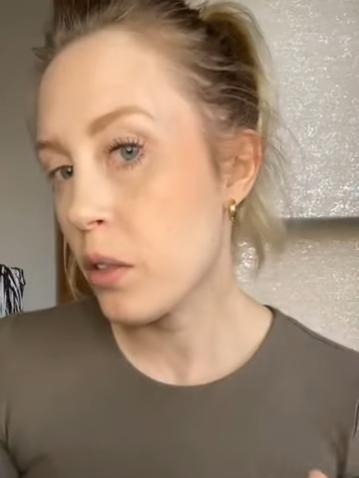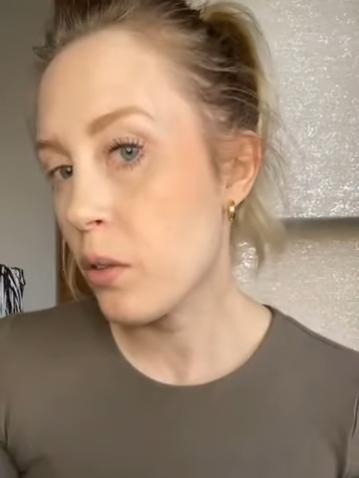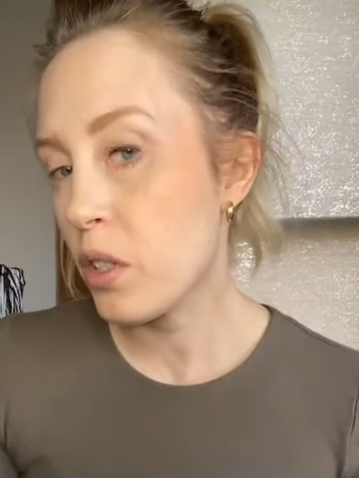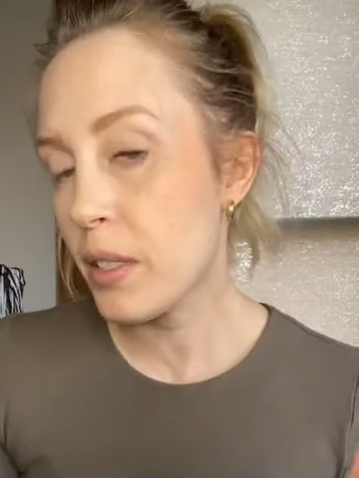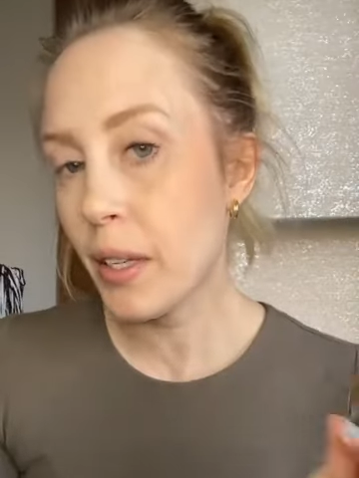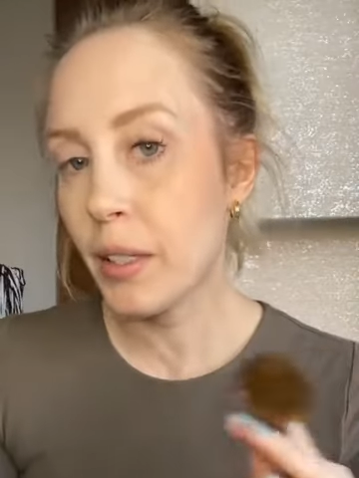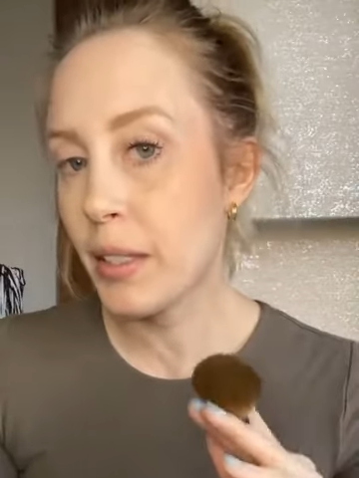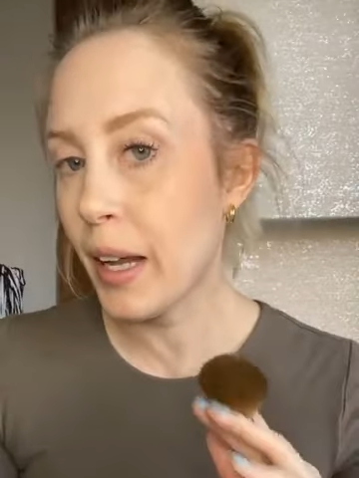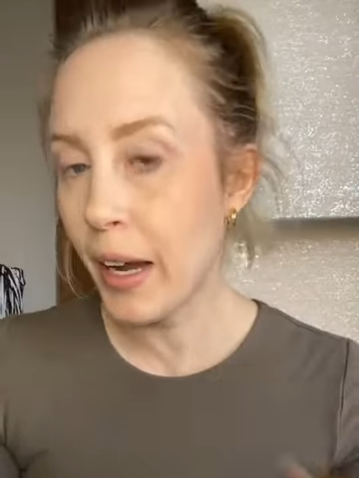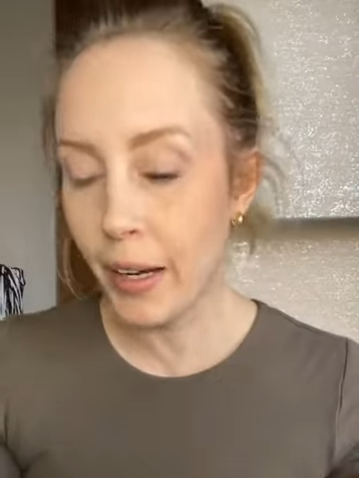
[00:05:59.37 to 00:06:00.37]
So just a
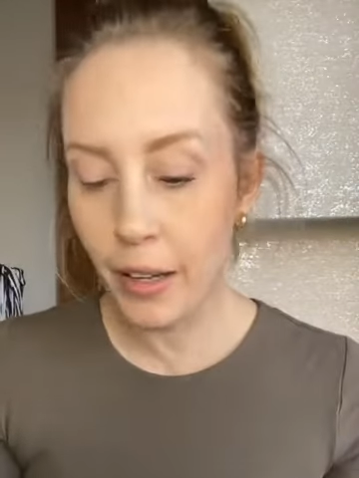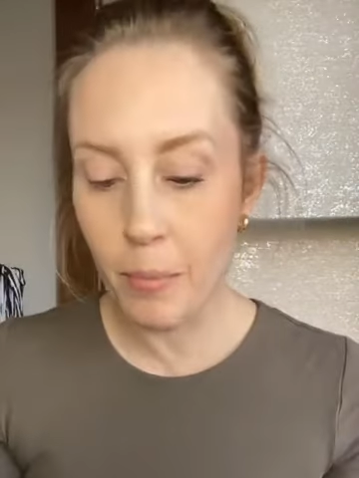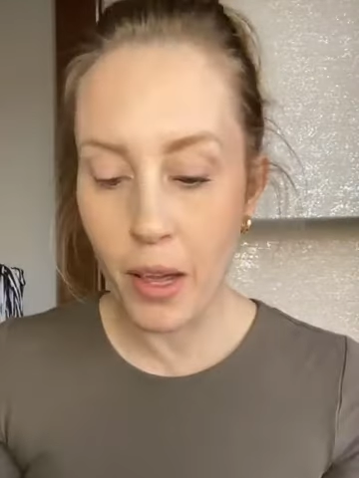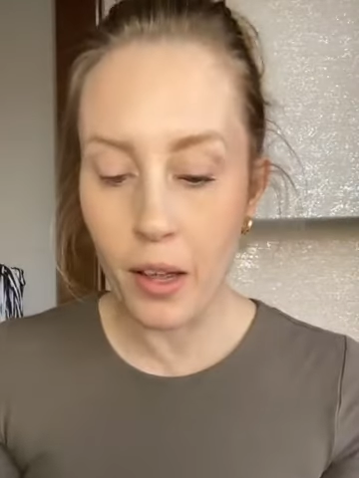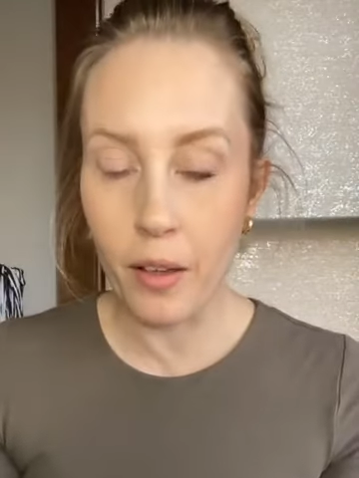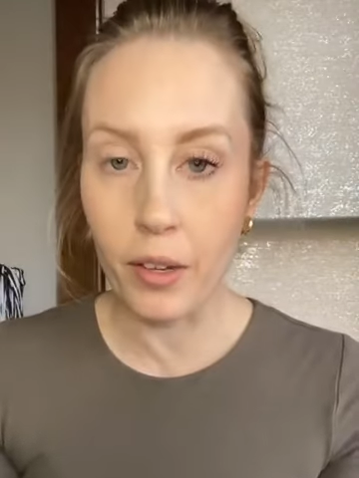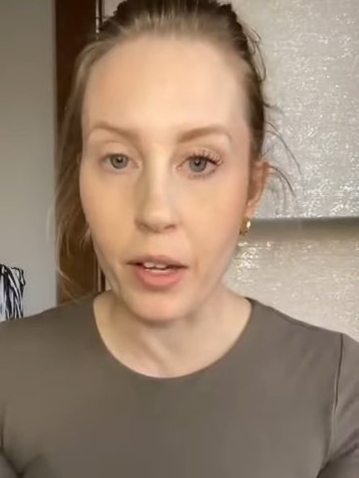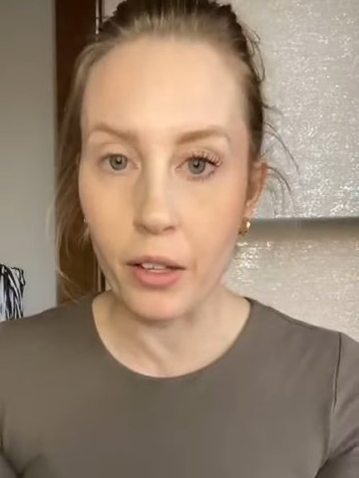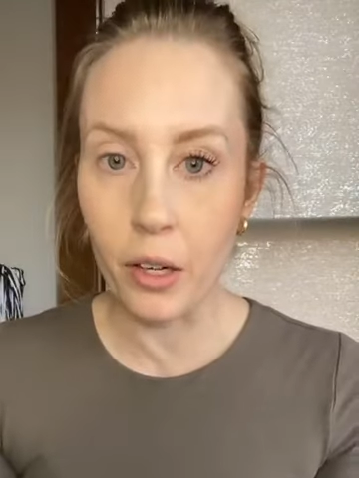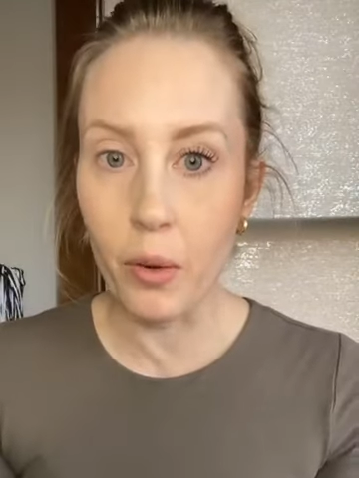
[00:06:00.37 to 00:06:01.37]
tiny bit of
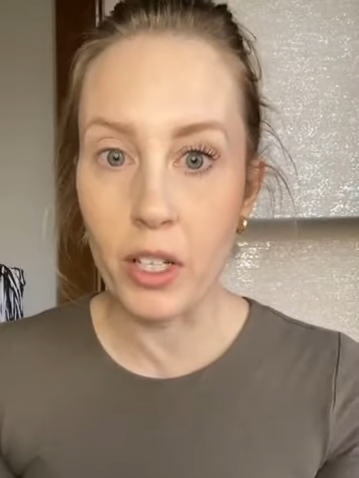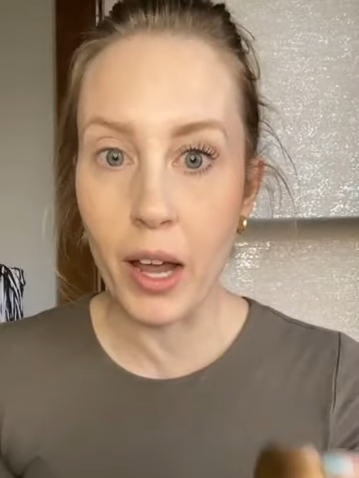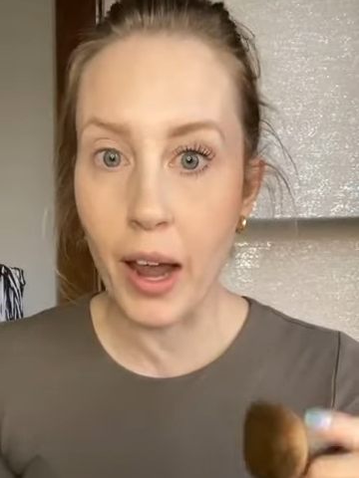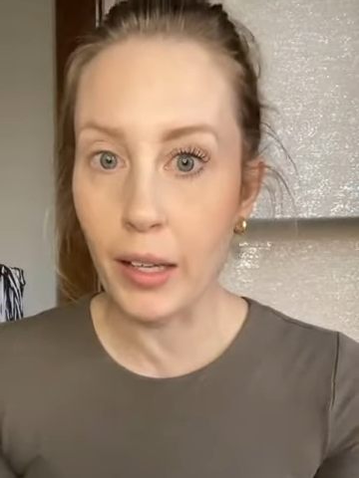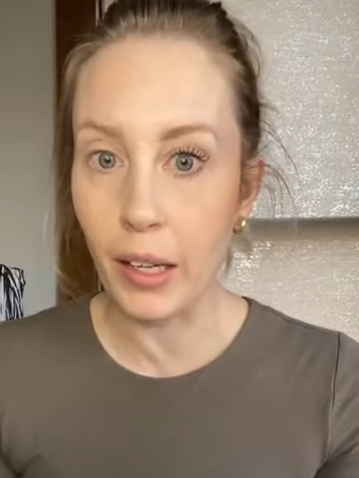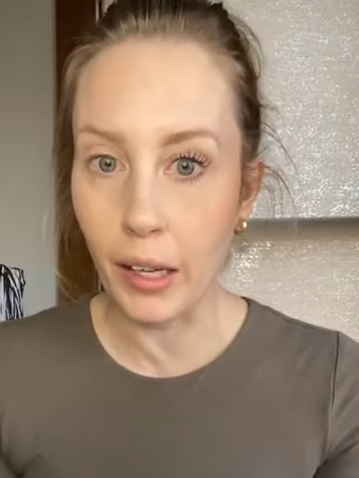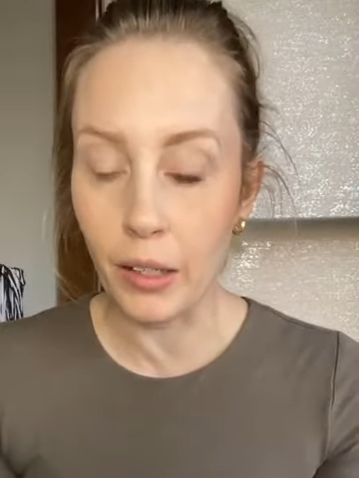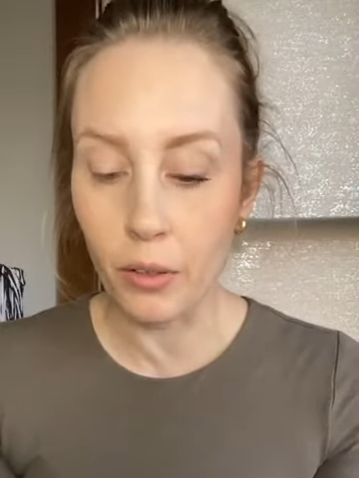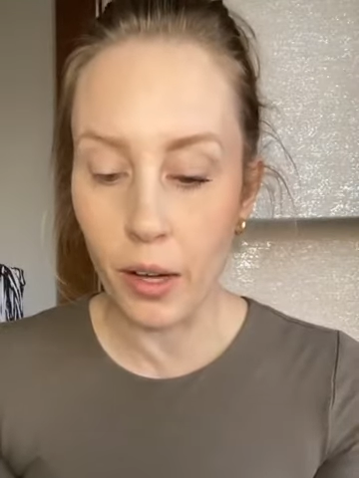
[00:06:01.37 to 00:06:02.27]
color, which I need.